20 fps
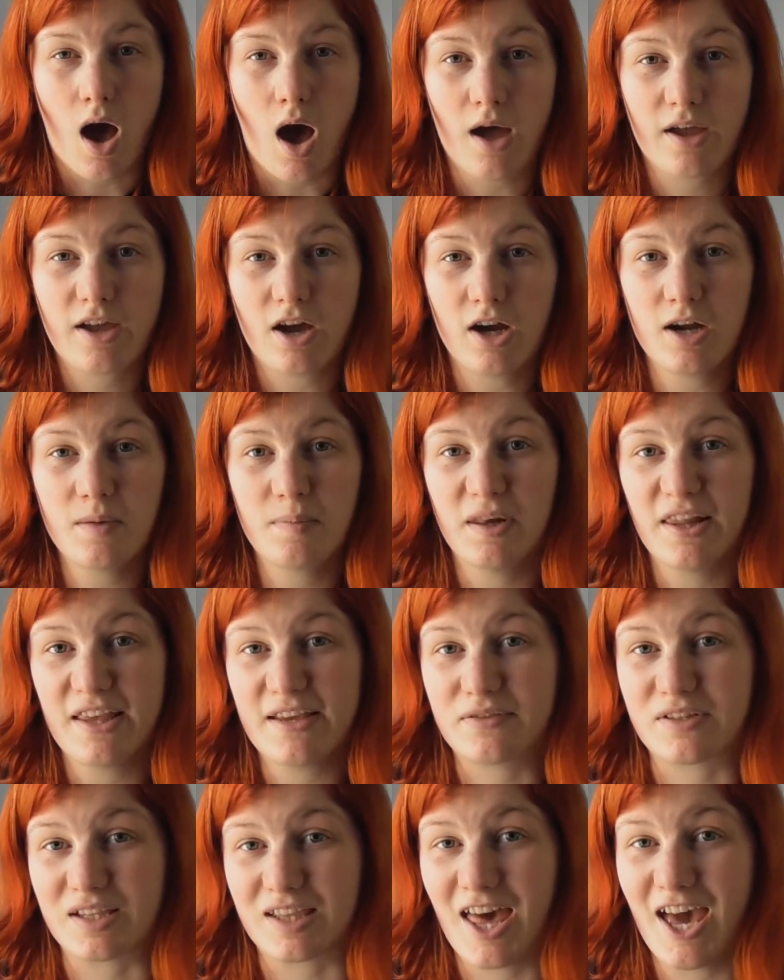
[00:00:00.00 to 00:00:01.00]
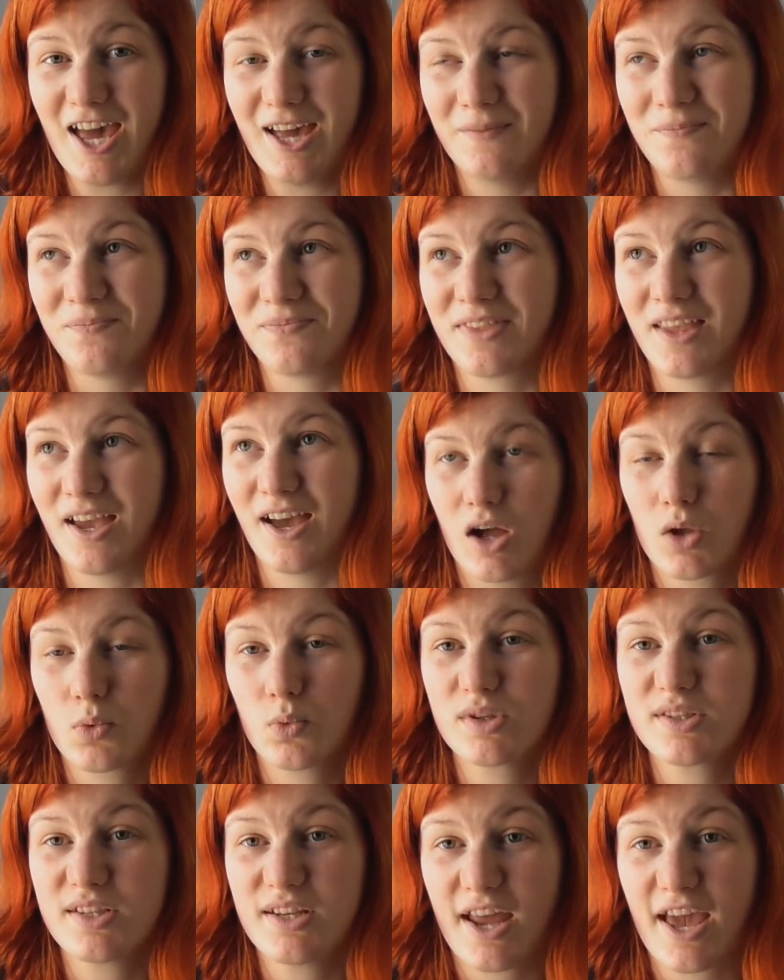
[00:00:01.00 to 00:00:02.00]
kind of believed that. I
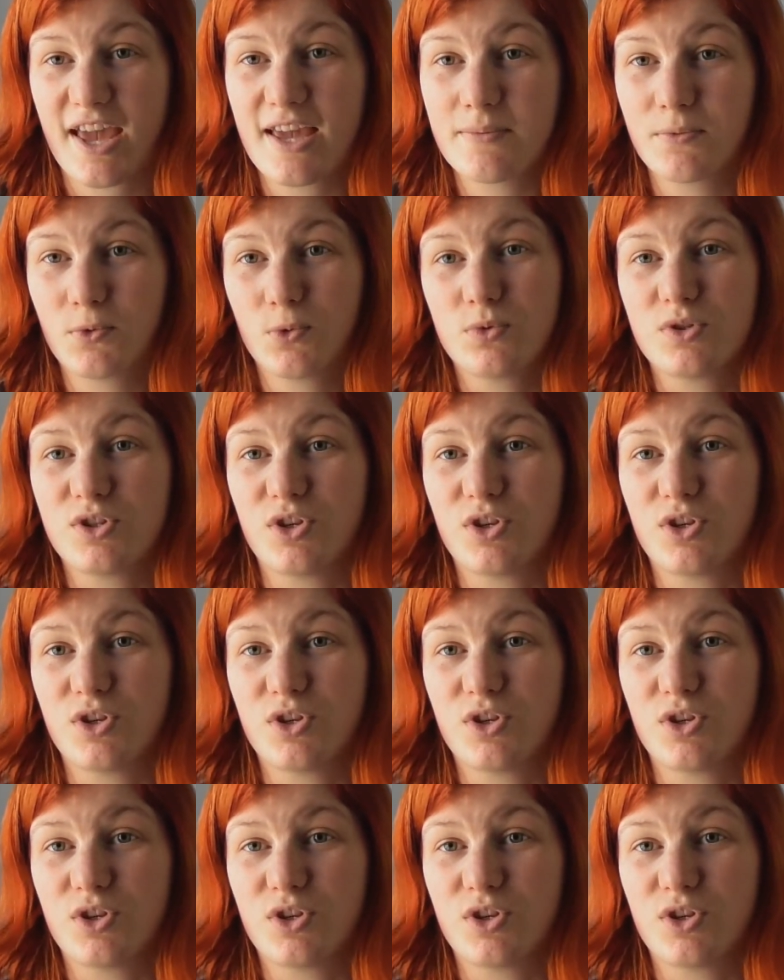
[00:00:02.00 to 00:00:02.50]
wasn't able